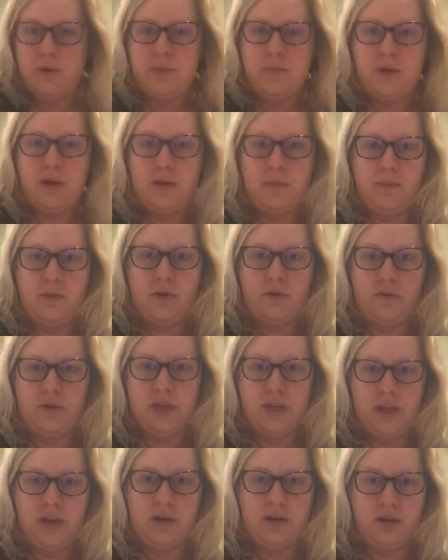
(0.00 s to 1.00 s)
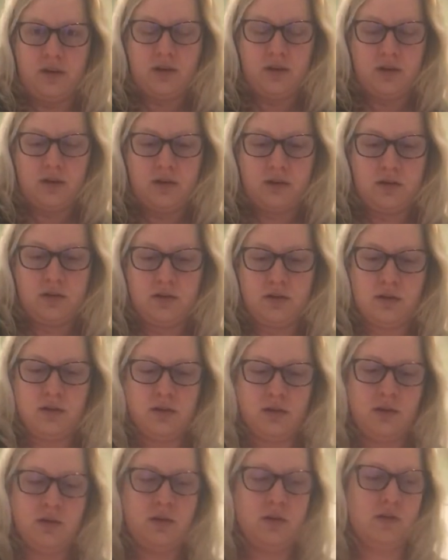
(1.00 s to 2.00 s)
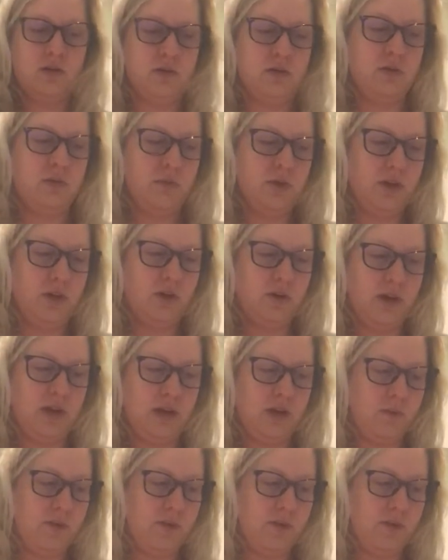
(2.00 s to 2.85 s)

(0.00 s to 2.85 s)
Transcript: it over here. So I'm gonna go ahead,